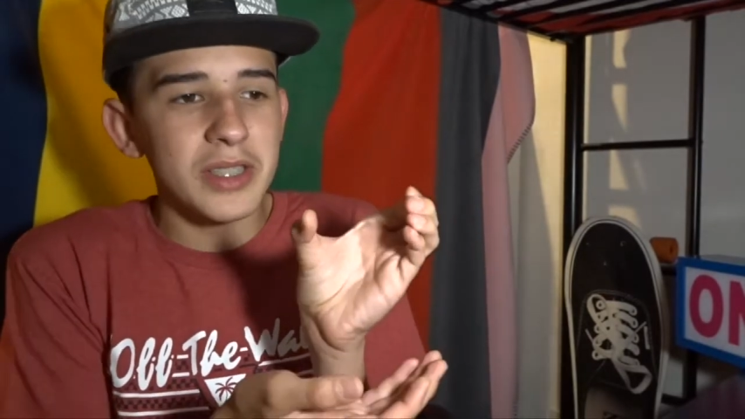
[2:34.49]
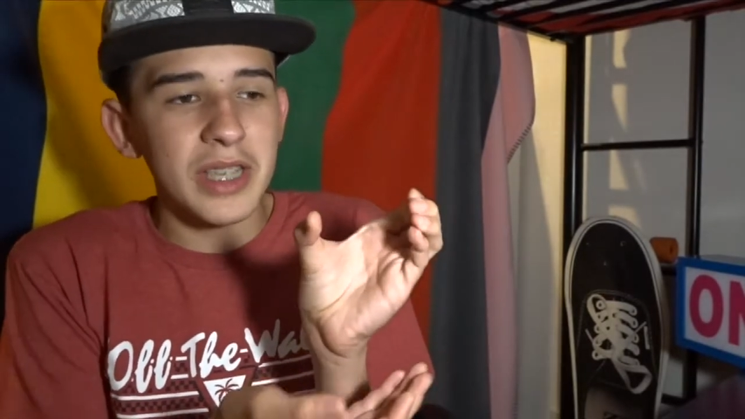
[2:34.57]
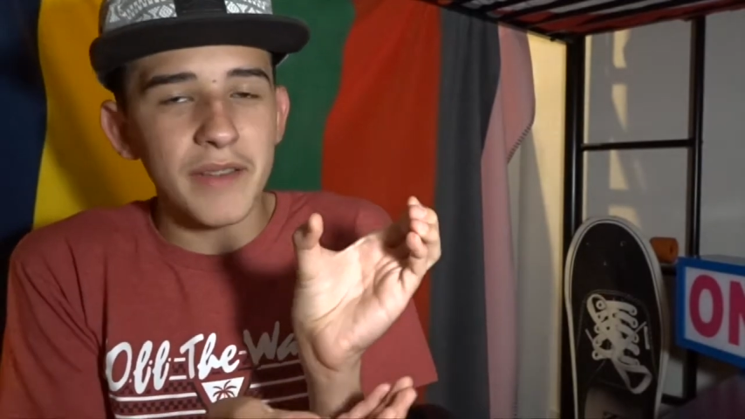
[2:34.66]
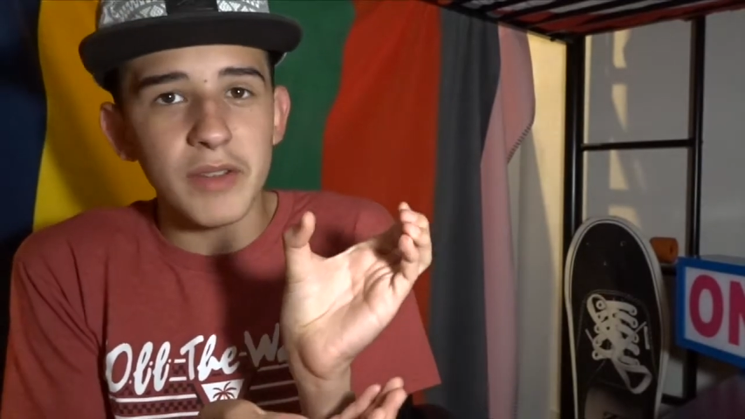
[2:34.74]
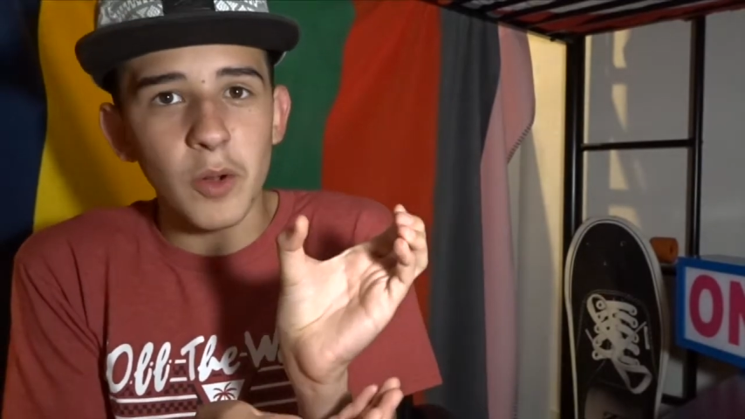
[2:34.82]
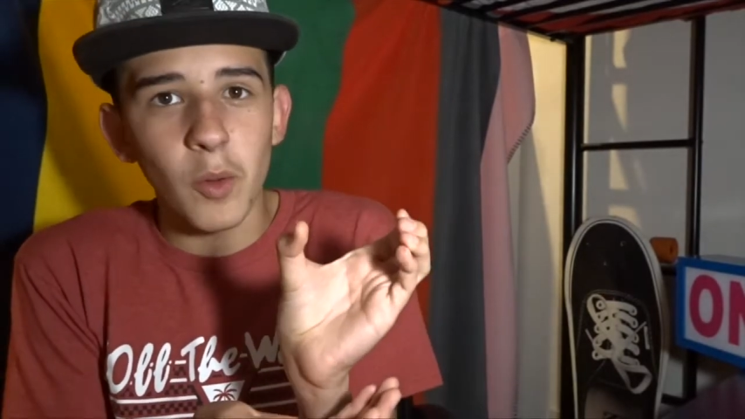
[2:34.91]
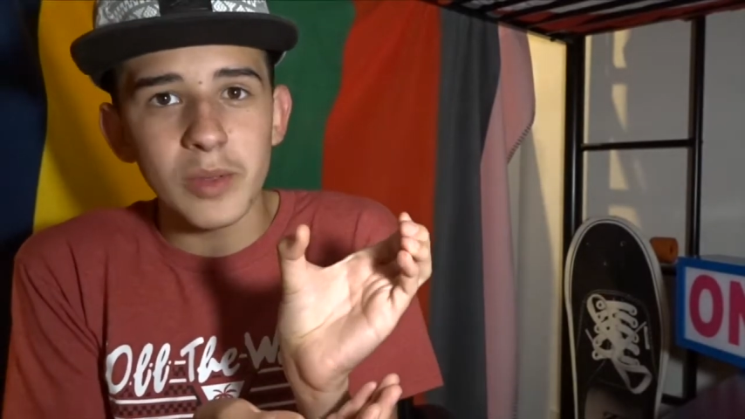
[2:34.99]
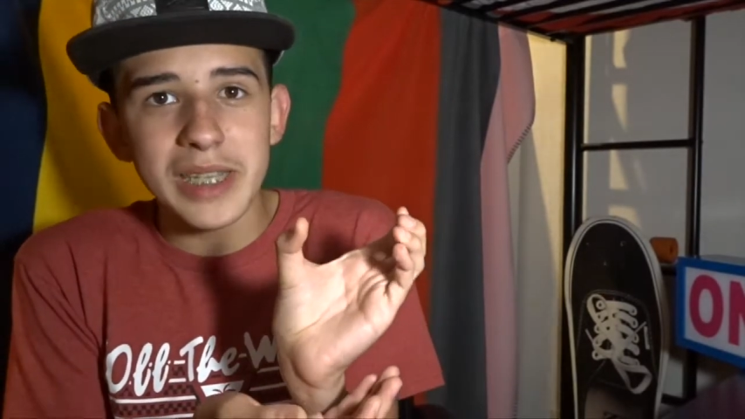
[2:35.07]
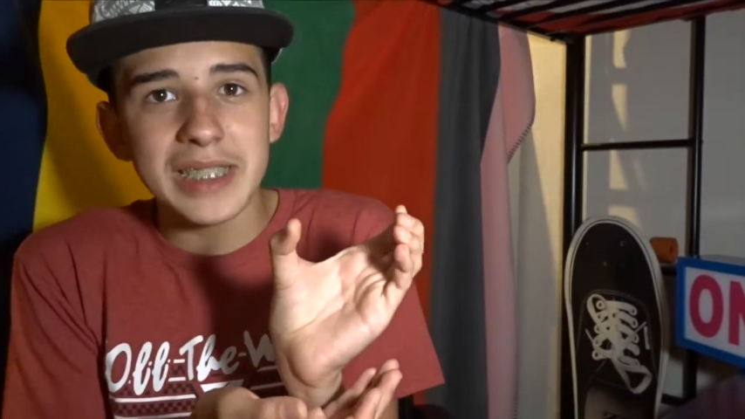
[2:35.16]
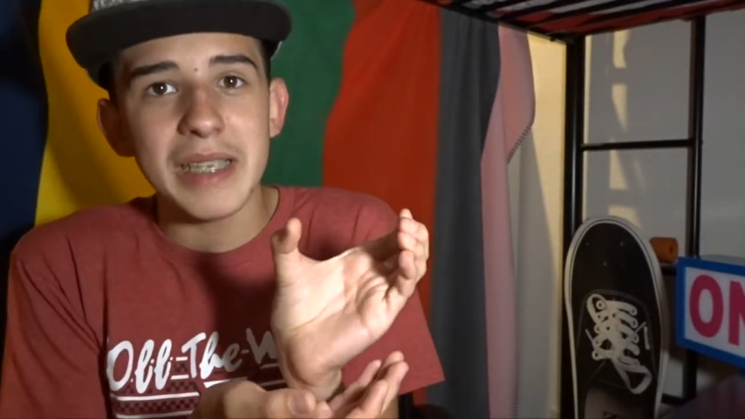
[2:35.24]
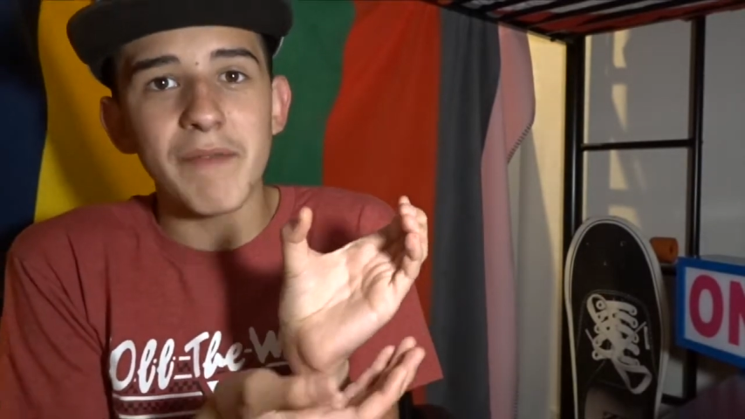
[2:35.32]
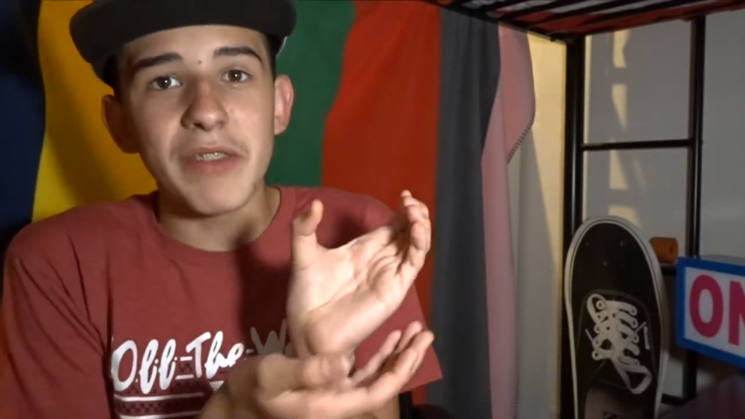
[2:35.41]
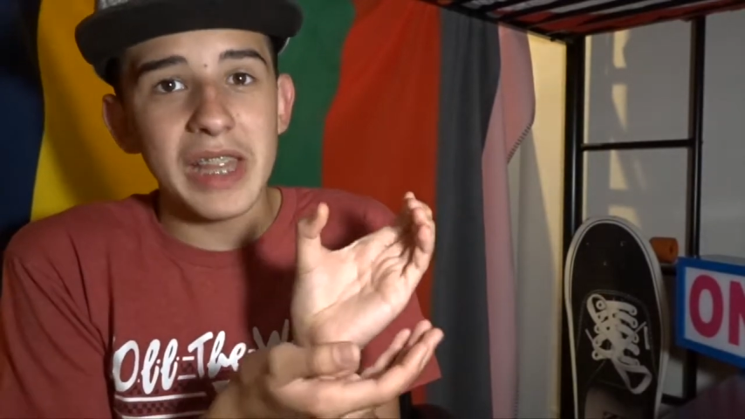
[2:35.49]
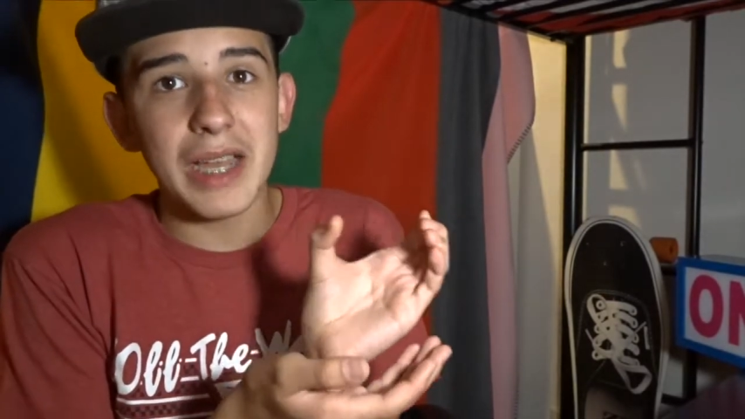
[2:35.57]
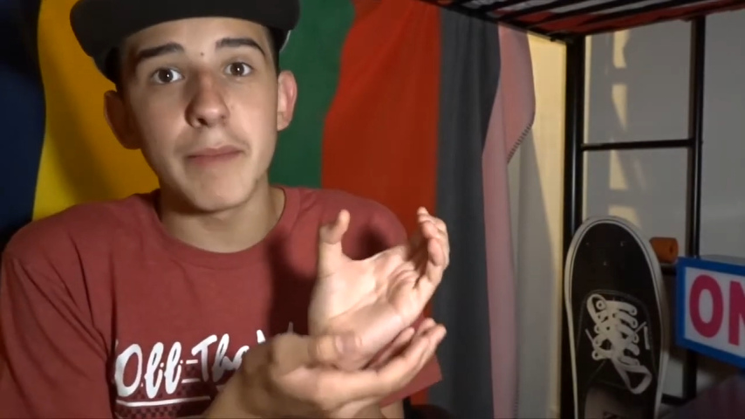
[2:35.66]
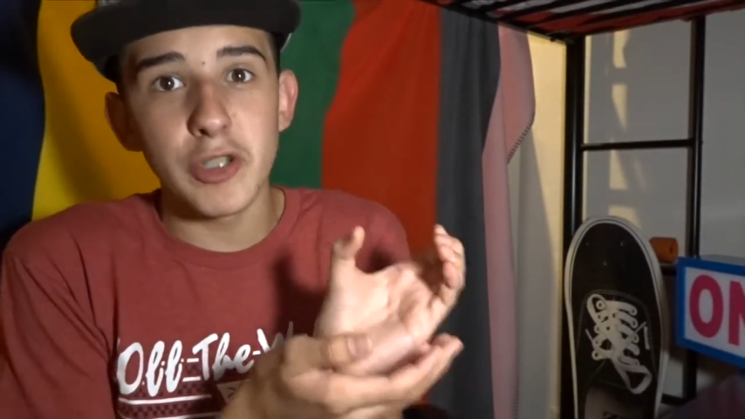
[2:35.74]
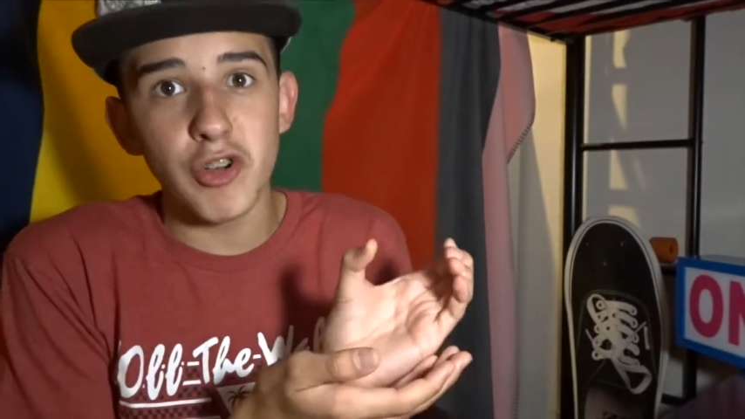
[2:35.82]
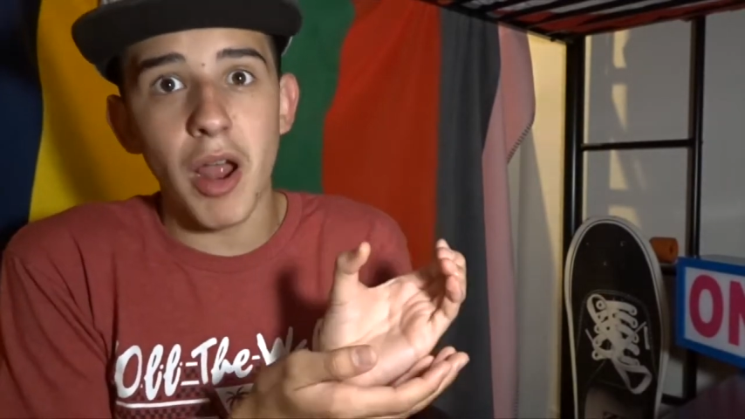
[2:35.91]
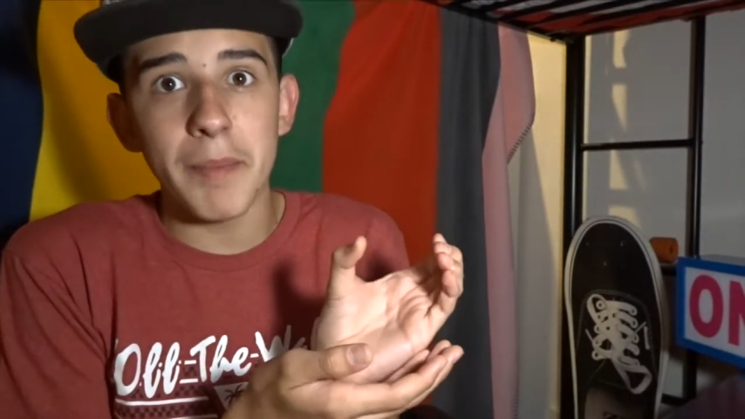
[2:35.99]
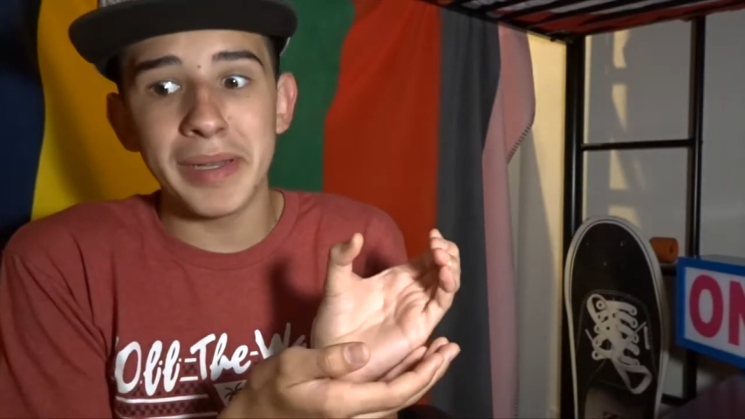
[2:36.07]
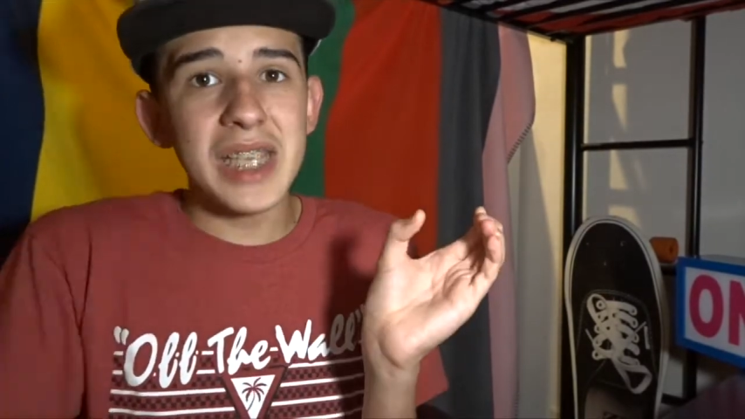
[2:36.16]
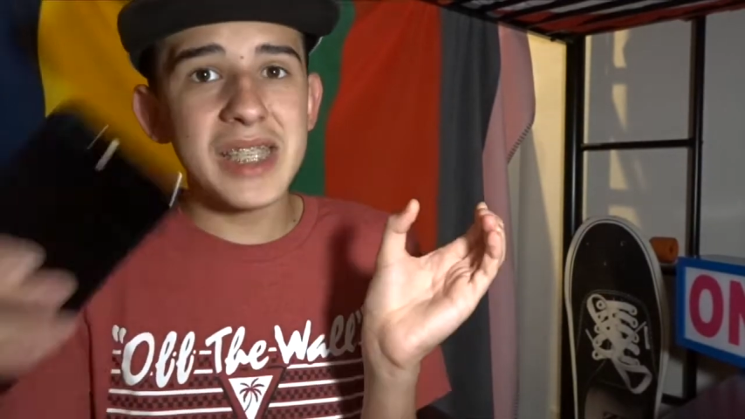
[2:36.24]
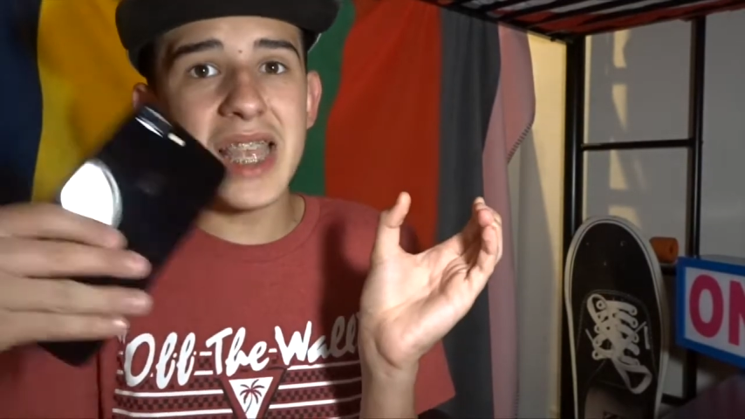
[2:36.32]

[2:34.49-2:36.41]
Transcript: to even hold it because I feel like I'm gonna drop it. This